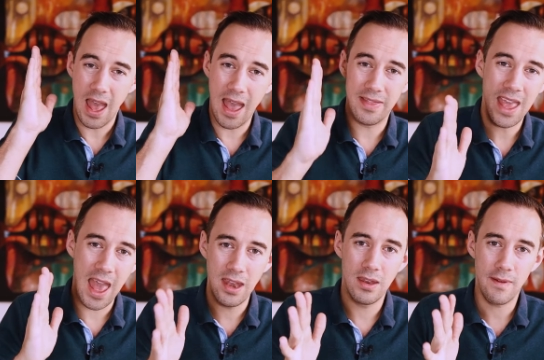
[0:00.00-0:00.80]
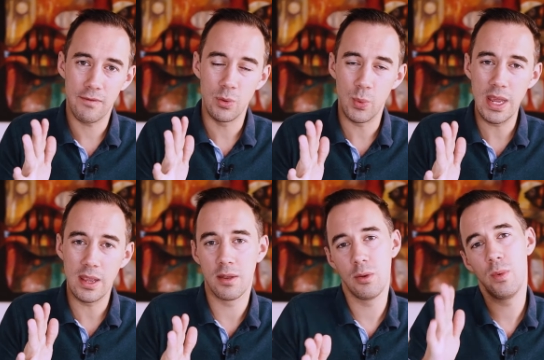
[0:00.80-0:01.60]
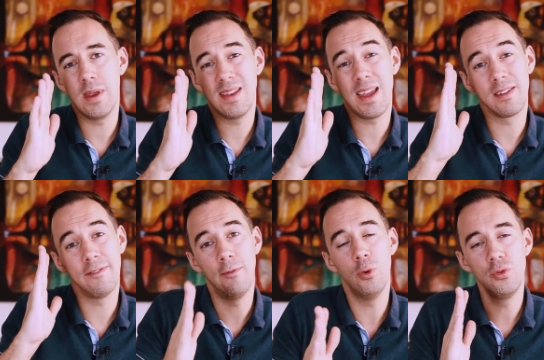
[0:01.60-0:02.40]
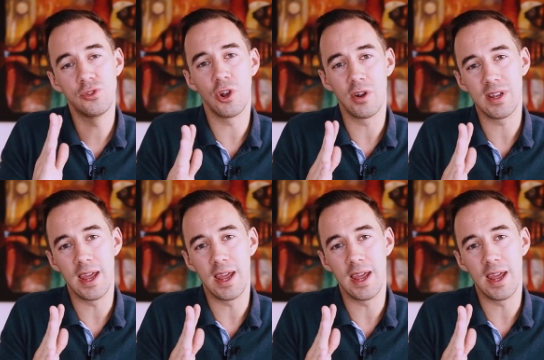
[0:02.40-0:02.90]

at the end of every week, we take a full stock